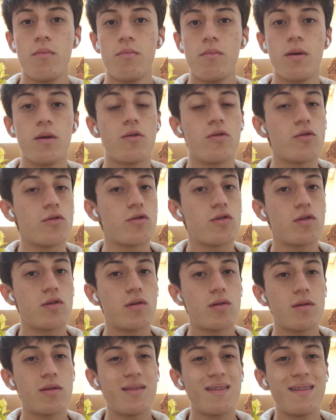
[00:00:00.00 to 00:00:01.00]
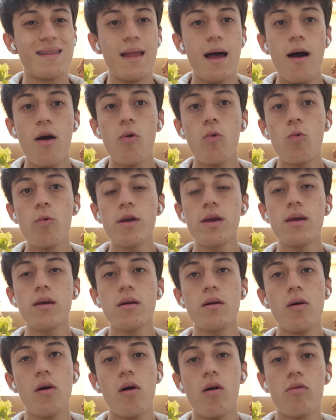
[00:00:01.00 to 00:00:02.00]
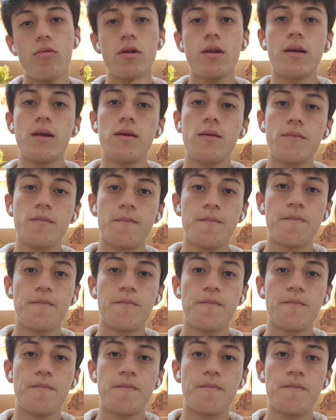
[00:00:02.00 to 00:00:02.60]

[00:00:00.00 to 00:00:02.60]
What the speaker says: because now we only